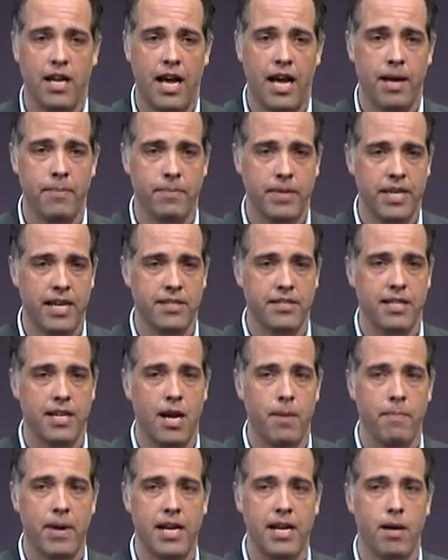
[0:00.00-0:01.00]
I'm guessing I
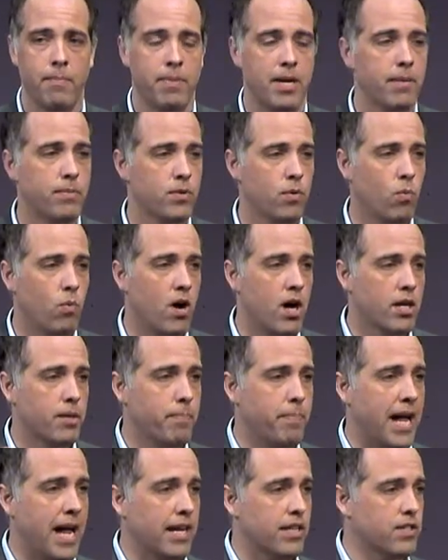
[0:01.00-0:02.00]
might not be able to walk
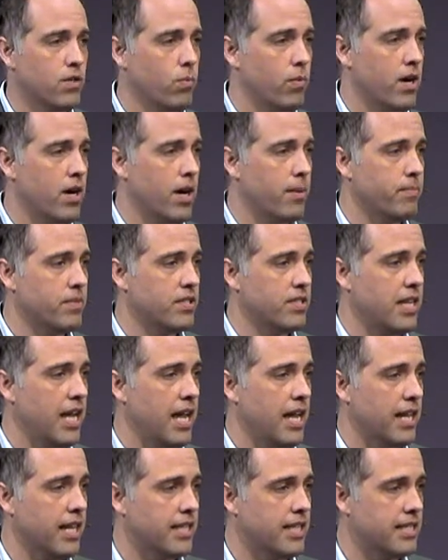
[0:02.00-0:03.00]
back to where I'm
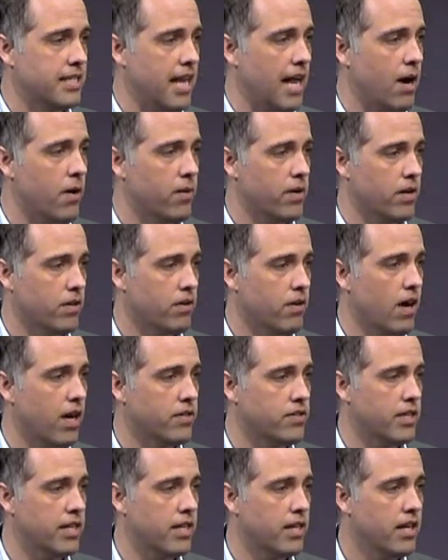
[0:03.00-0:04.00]
staying at the tower
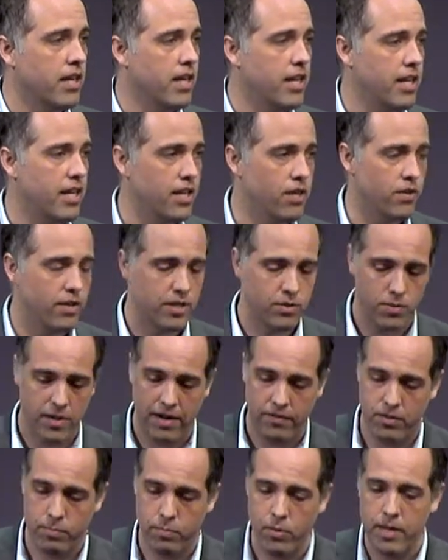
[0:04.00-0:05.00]
across here, and you guys would
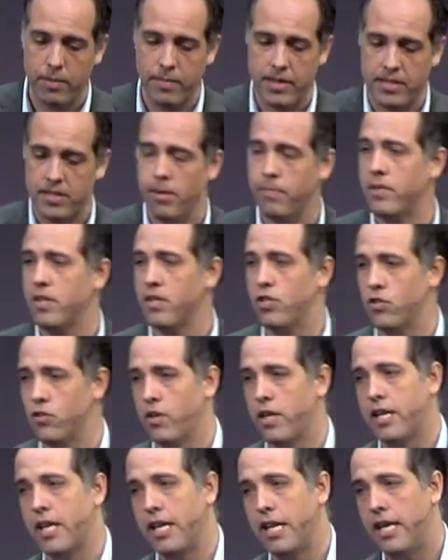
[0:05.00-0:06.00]
have to bring me something to
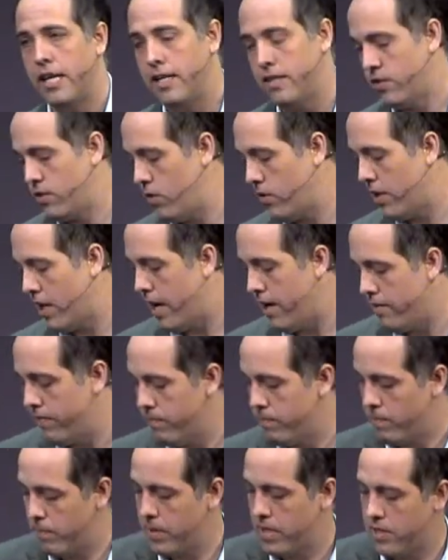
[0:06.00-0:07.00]
drink and eat so that I,
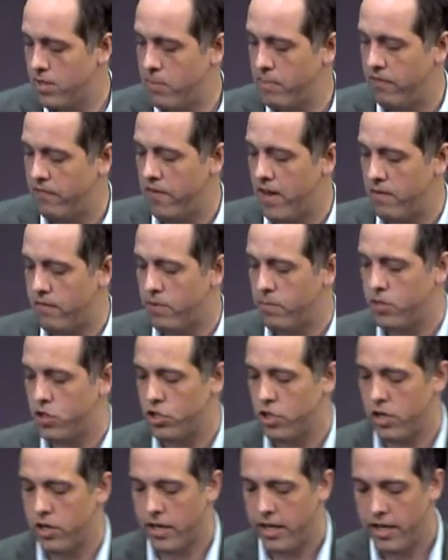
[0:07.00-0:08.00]
because I'd be faint from the
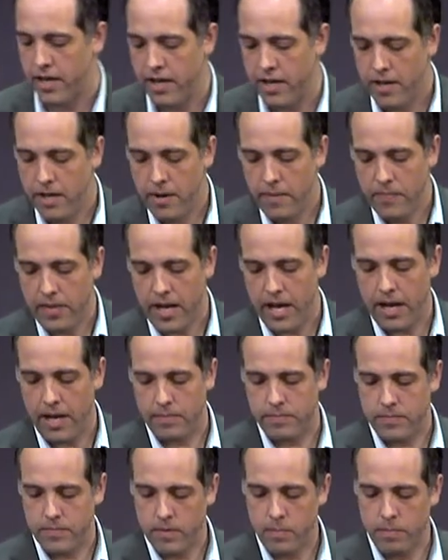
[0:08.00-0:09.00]
journey.
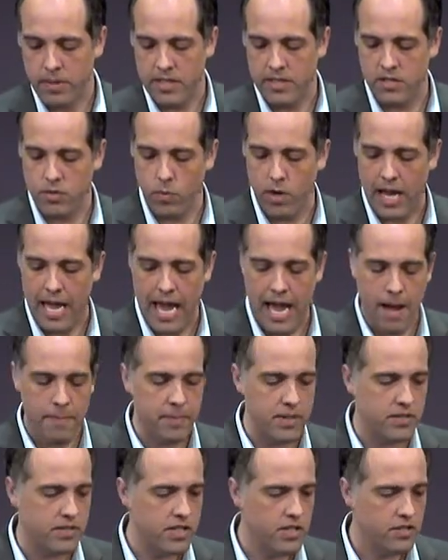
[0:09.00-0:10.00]
Um, but this is what
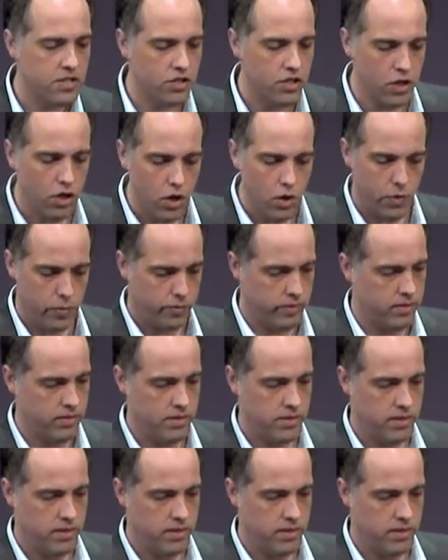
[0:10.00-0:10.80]
happens. It's noon.